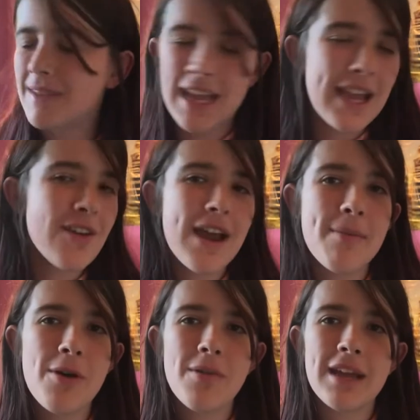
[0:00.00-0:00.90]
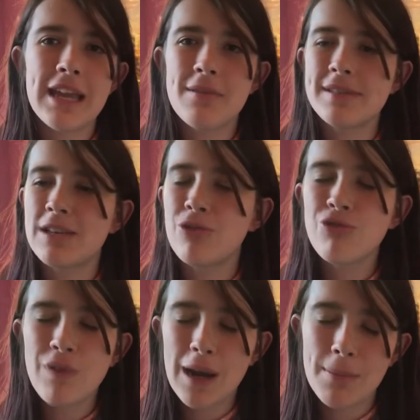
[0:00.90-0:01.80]
Incredible. He was
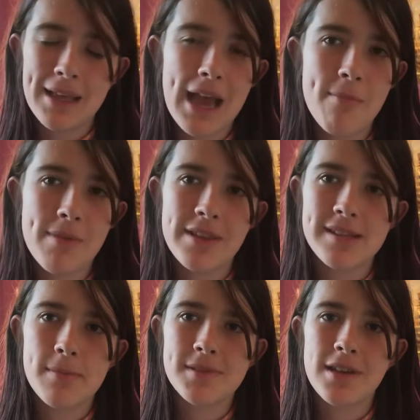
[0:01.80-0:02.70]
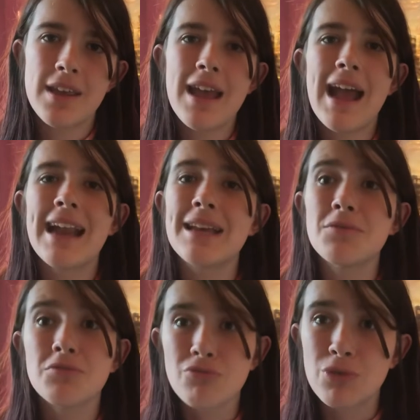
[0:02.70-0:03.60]
incredibly camp in this episode and he
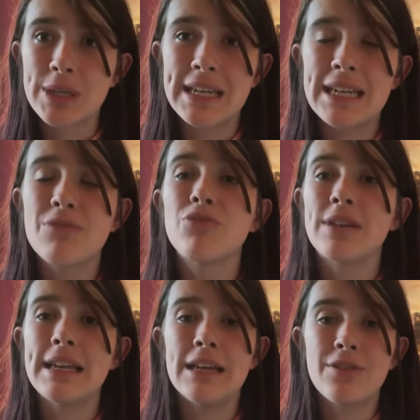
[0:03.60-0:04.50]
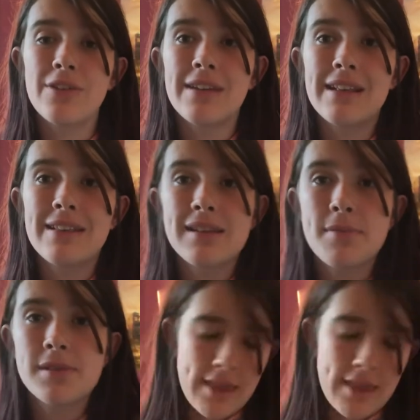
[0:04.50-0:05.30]
was really, really good in this episode.